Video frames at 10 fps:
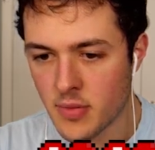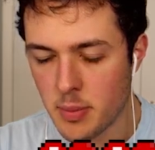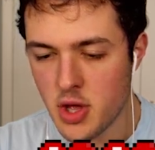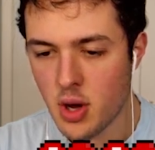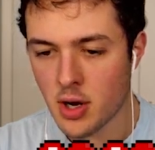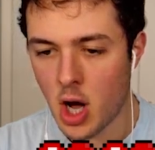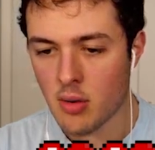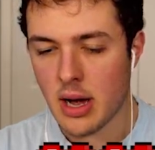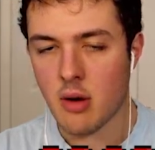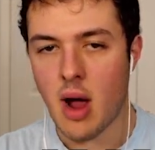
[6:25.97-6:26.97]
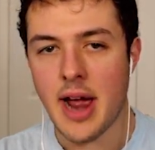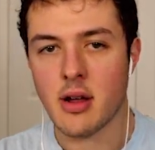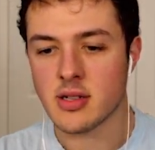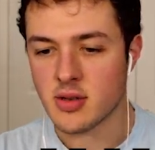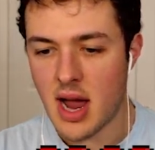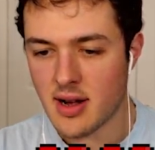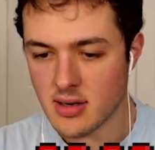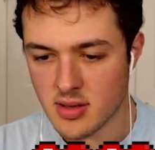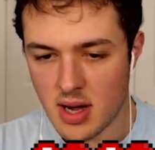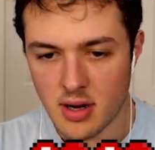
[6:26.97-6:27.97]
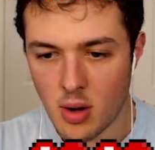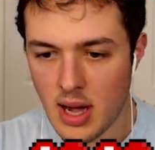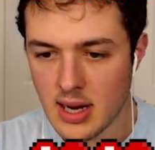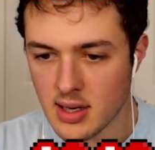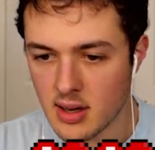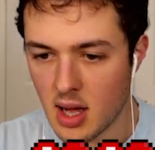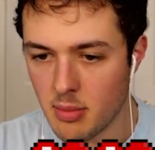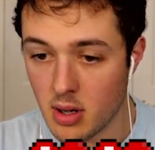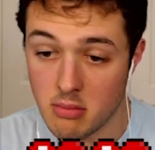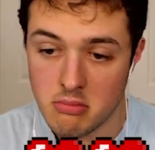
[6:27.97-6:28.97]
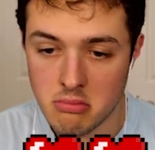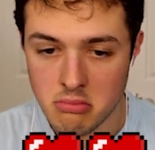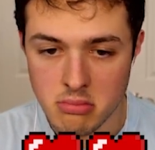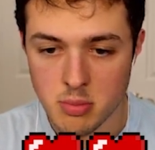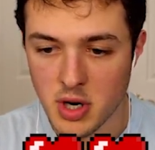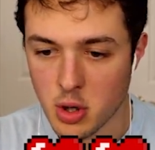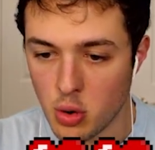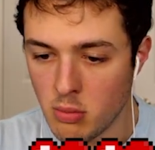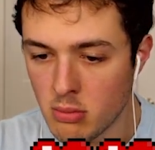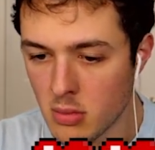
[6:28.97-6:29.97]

But you can already ride on Strider, so I don't know why he did that, but pretty cool.